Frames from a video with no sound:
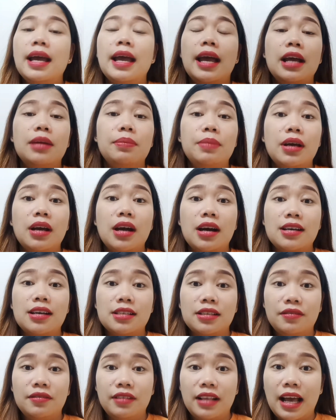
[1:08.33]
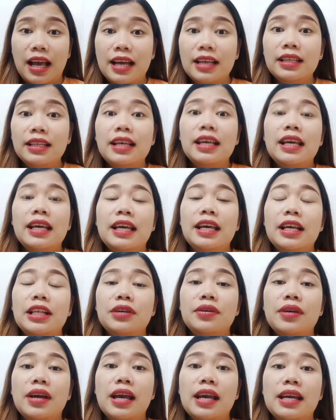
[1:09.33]
And because of that, it
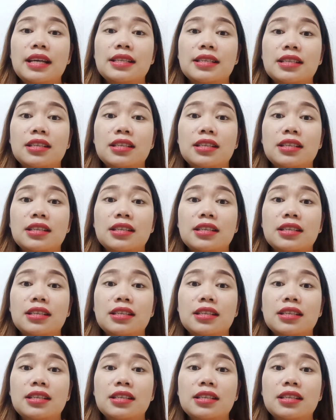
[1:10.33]
creates